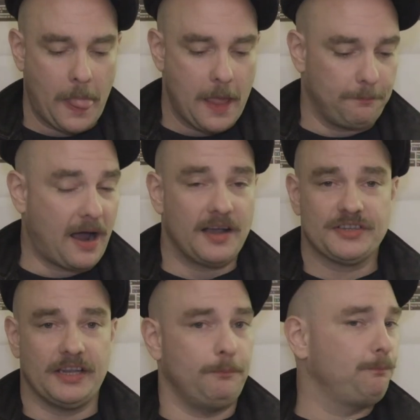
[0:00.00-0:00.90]

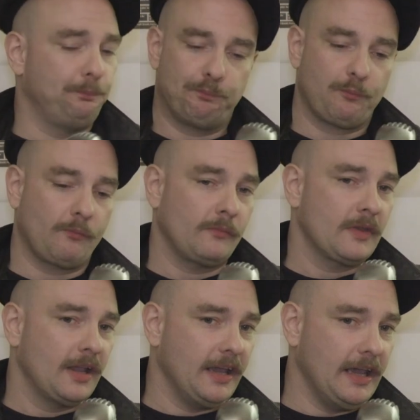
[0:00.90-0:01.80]
posit
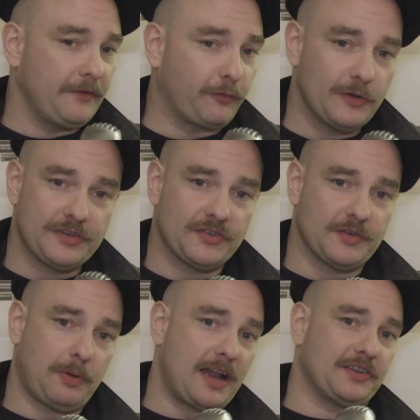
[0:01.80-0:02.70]
inferences and
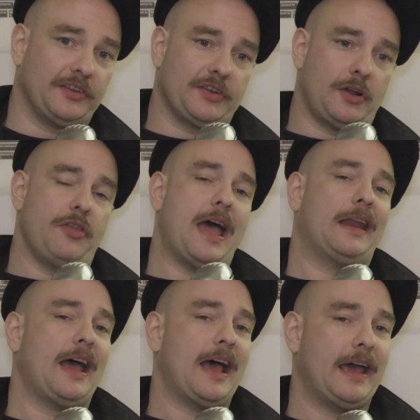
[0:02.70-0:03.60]
postulates on that
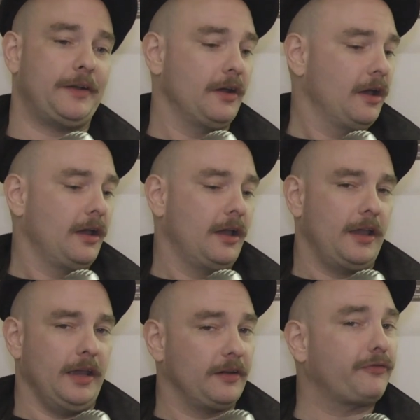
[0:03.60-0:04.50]
ad
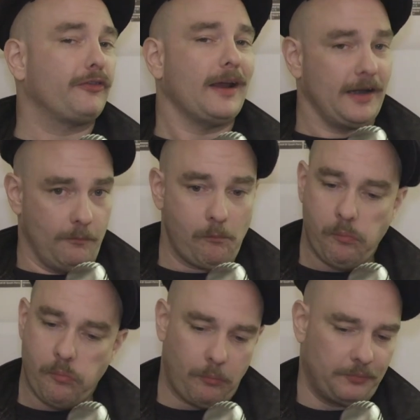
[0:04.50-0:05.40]
infinitum.
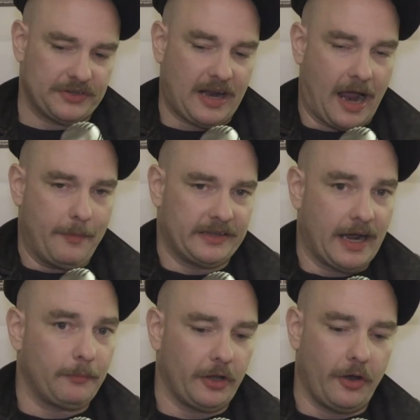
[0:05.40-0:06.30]
Just comment
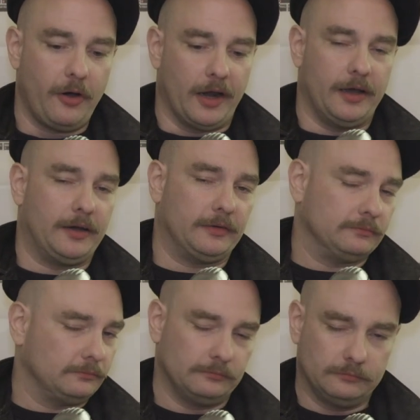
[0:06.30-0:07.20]
down below and uh,
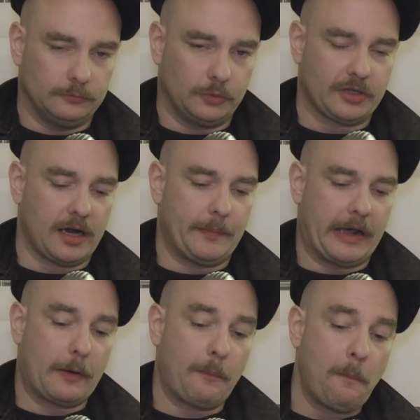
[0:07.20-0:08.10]
we'll talk about
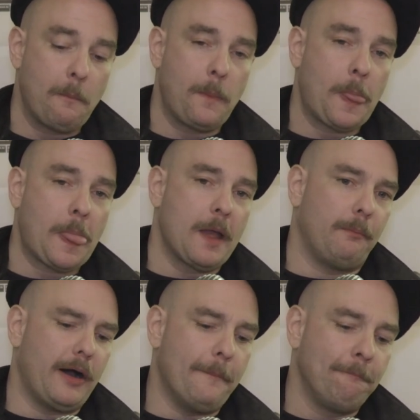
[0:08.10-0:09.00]
it.
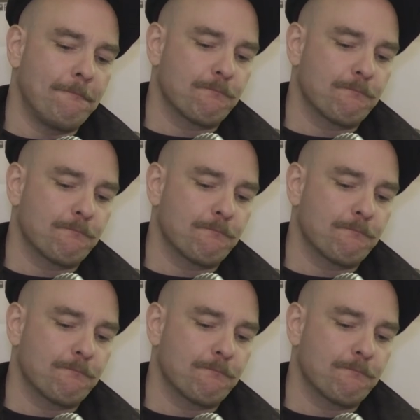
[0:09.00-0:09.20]
But